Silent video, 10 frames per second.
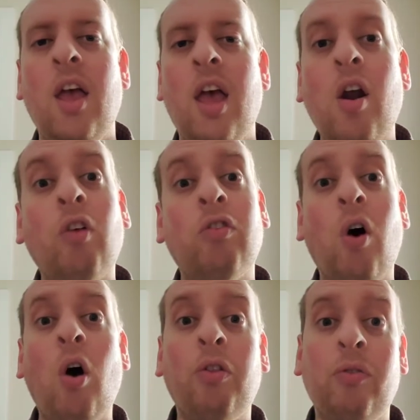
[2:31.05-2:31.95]
and also
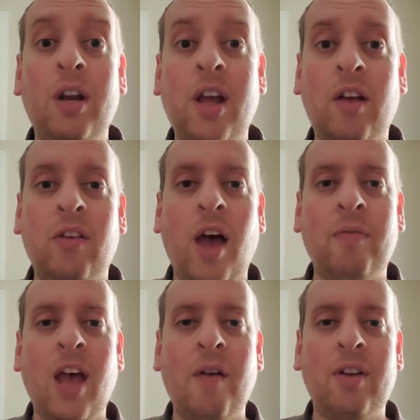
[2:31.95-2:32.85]
all 3 decks
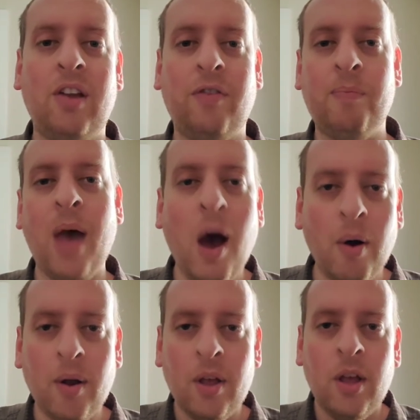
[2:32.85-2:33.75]
have to have a different power.